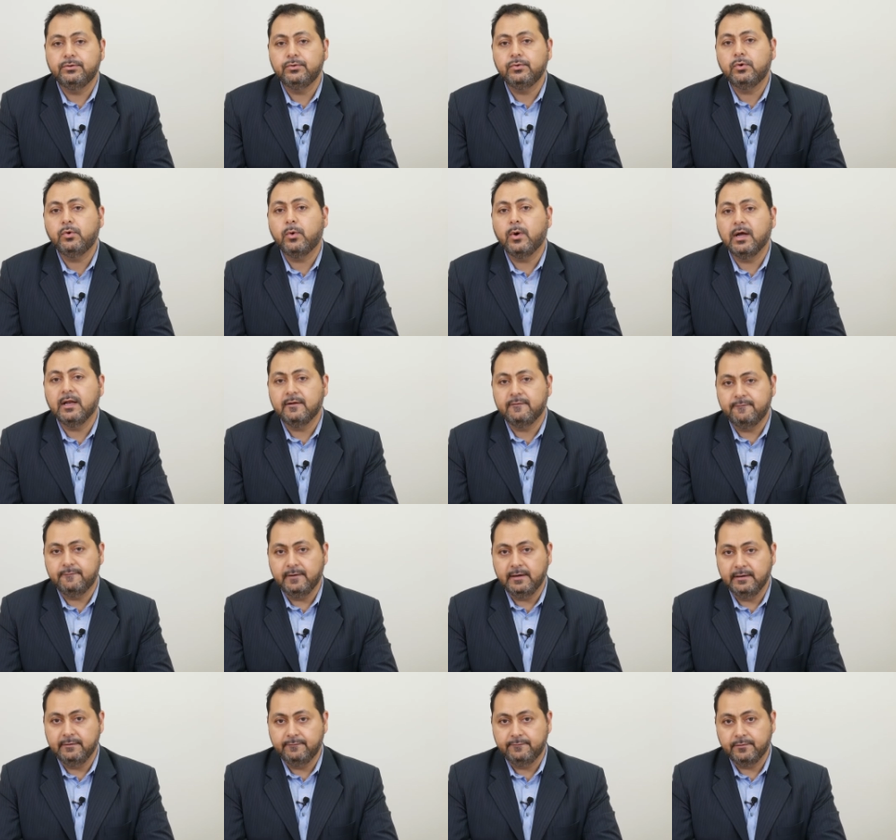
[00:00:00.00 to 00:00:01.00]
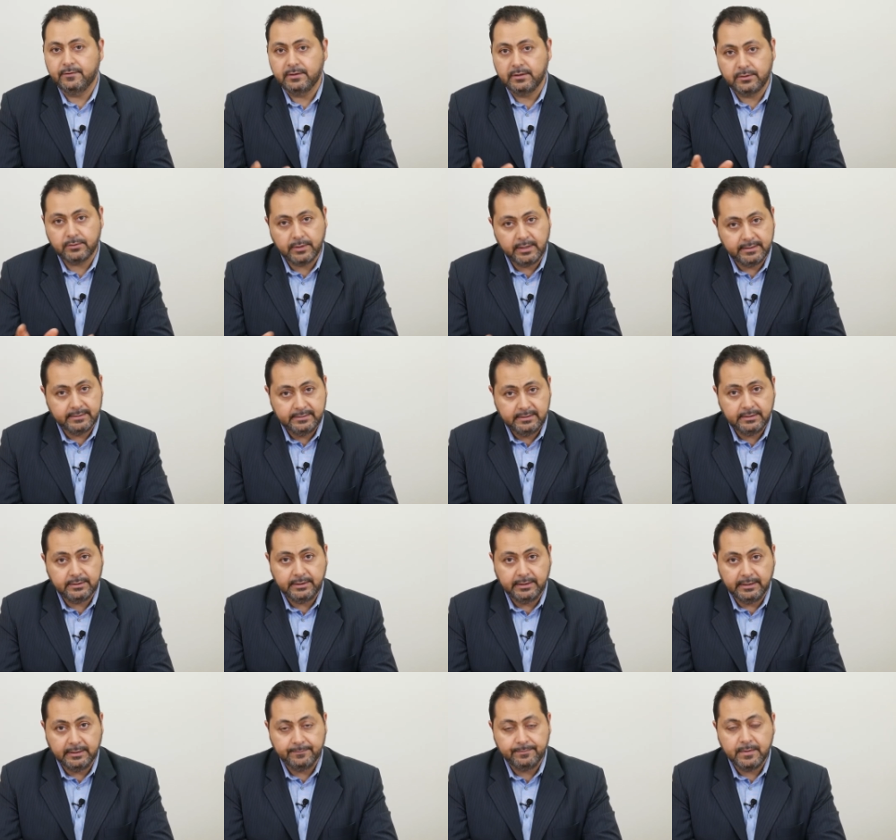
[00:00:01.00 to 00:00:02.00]
do qualify for the
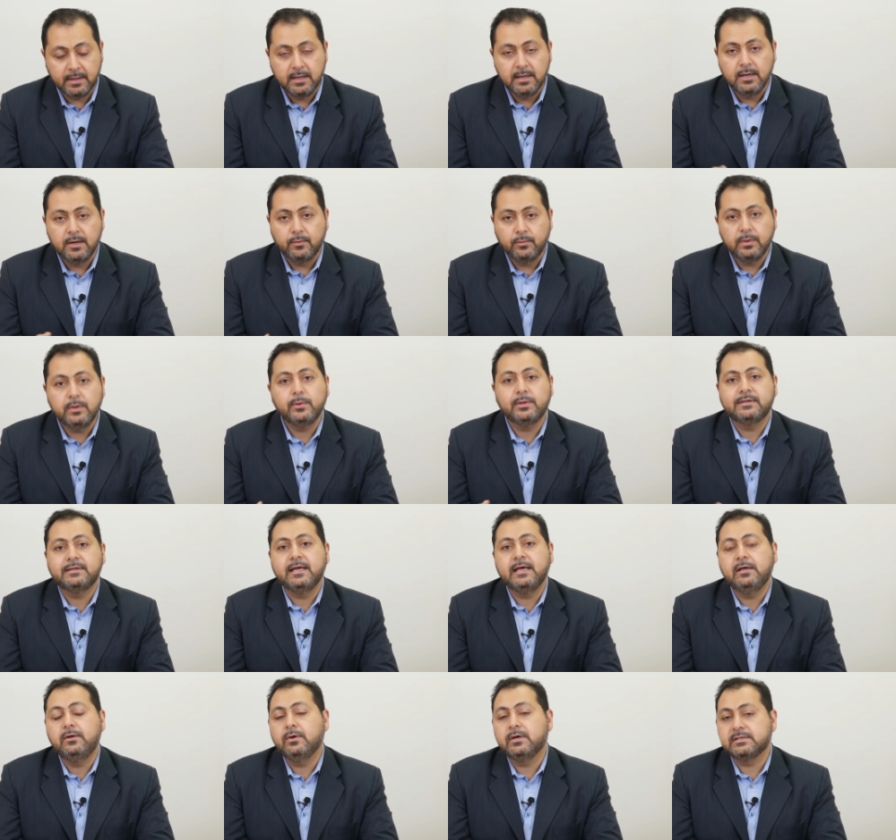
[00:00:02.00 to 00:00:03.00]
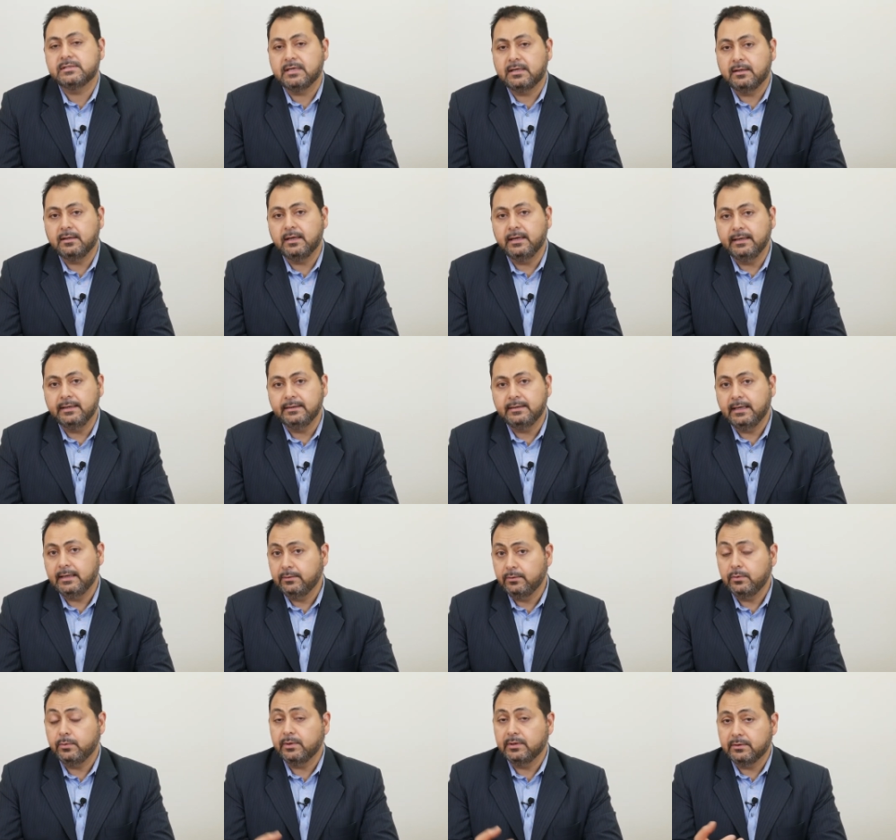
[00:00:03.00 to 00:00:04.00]
criteria, we will take you as a client
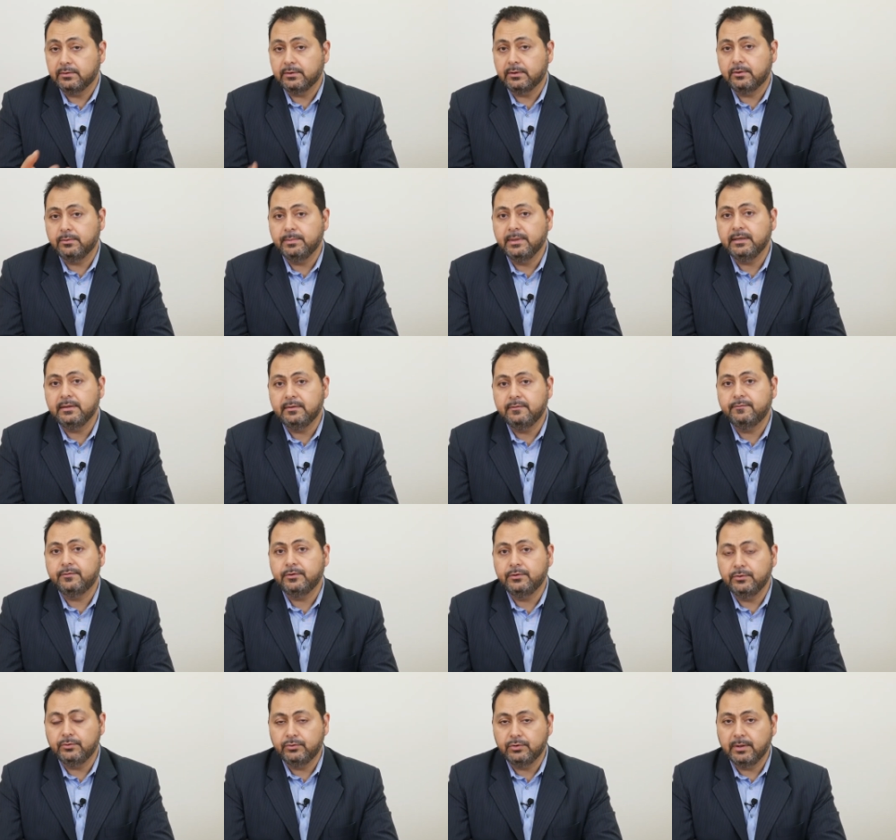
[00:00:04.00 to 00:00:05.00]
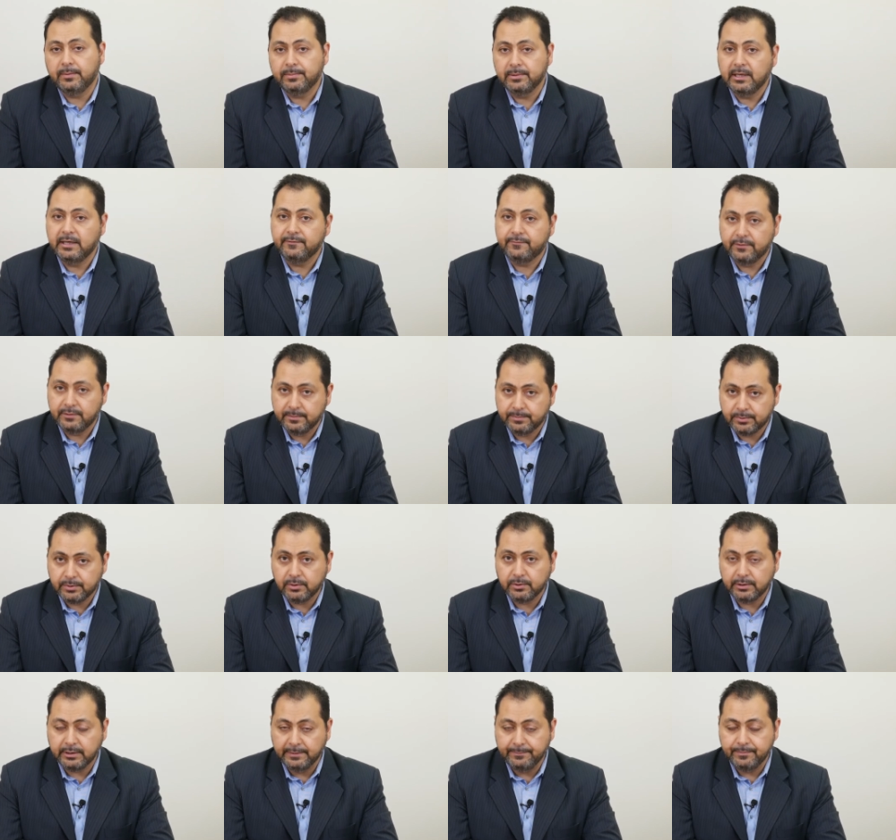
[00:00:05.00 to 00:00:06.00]
and we will recommend for you to apply for the
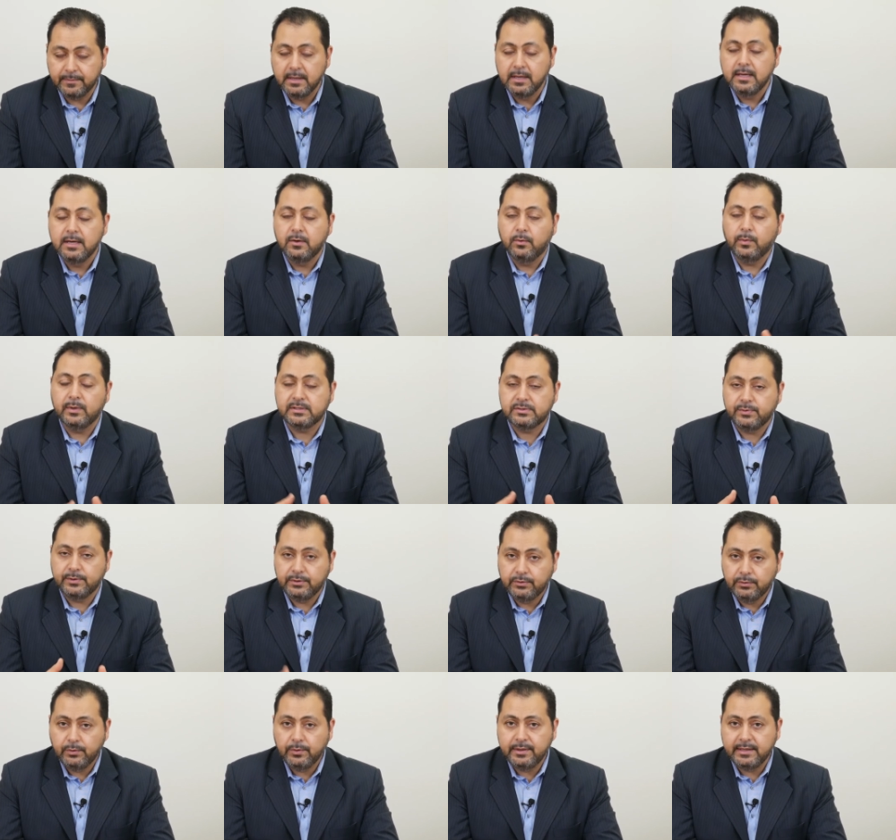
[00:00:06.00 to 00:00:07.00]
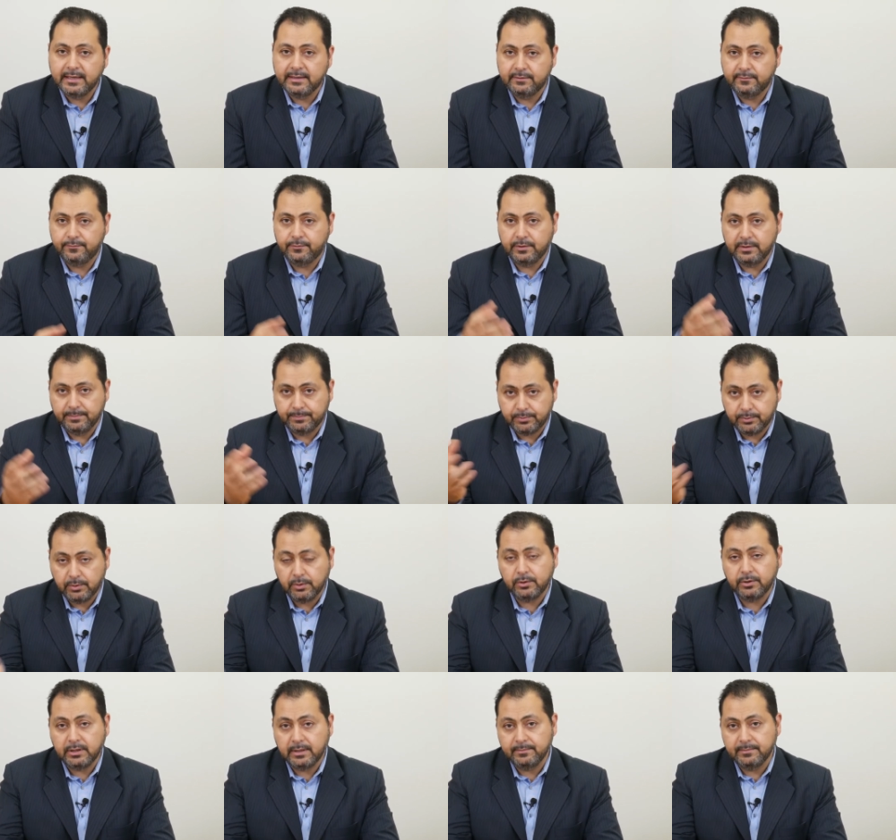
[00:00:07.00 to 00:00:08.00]
program. Once we do that for the
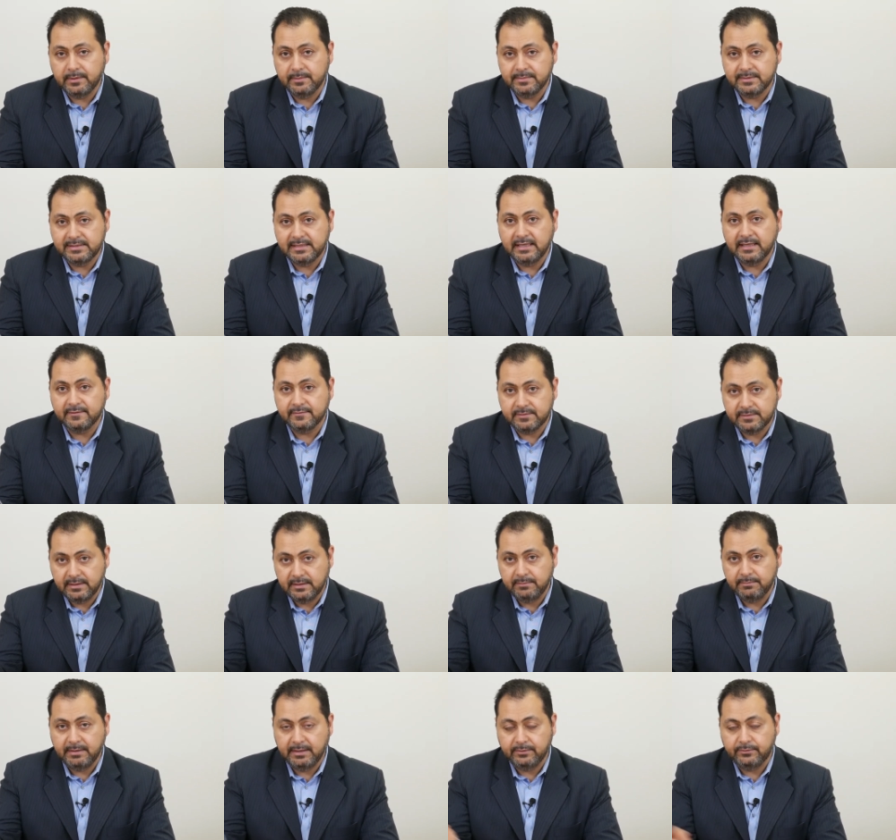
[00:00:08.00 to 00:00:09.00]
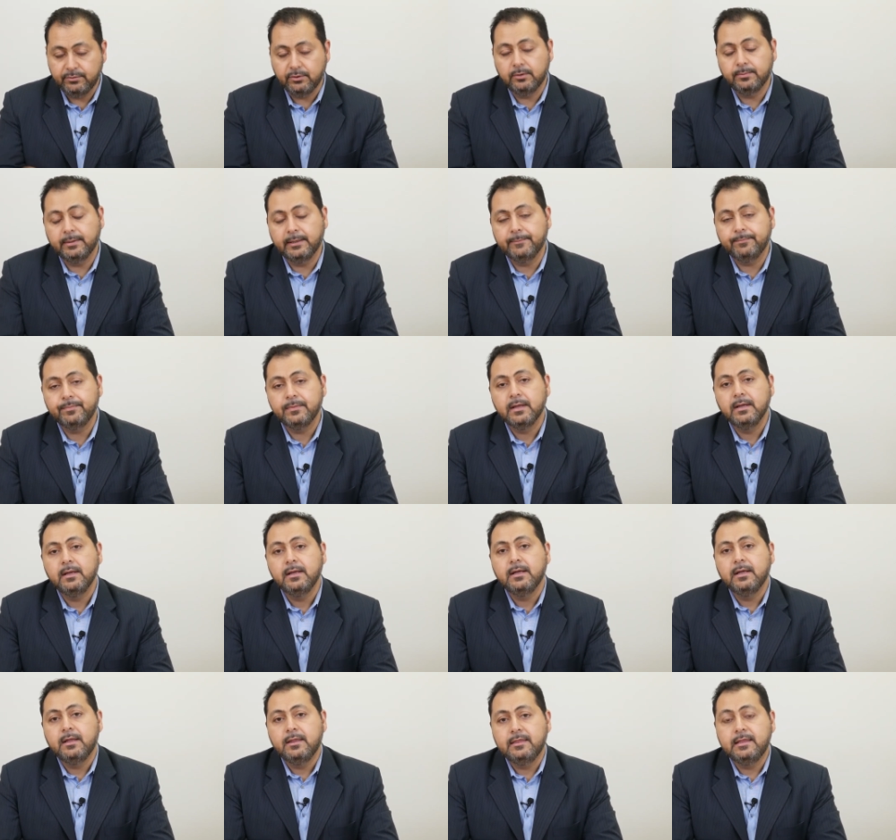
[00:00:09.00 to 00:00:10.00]
program themselves in Manitoba,
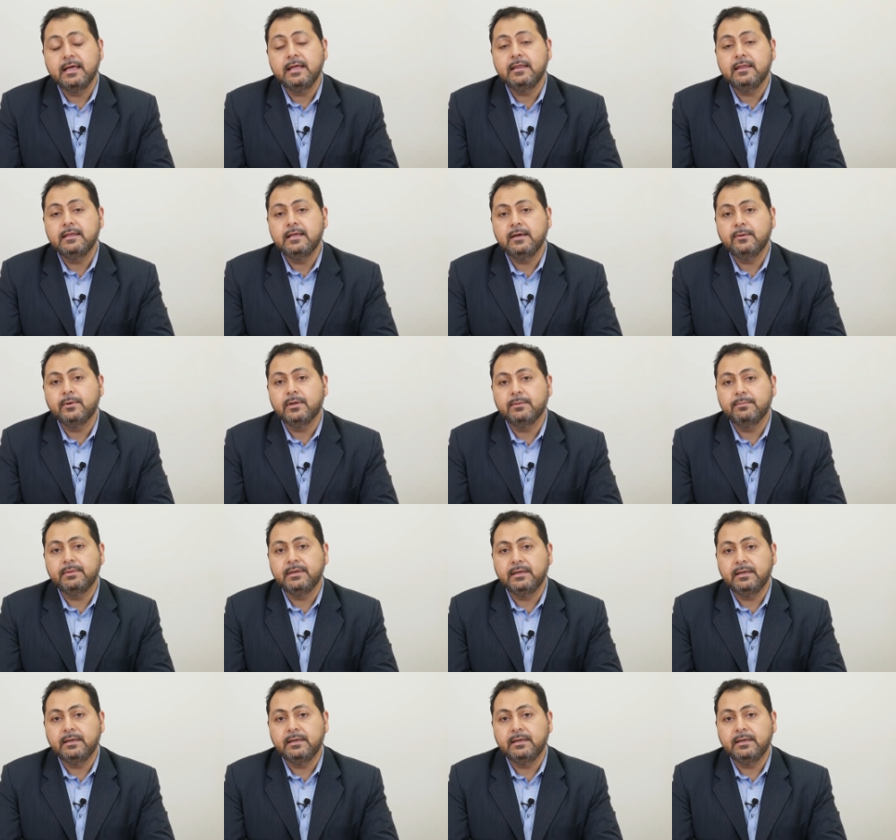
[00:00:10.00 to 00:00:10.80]
then they will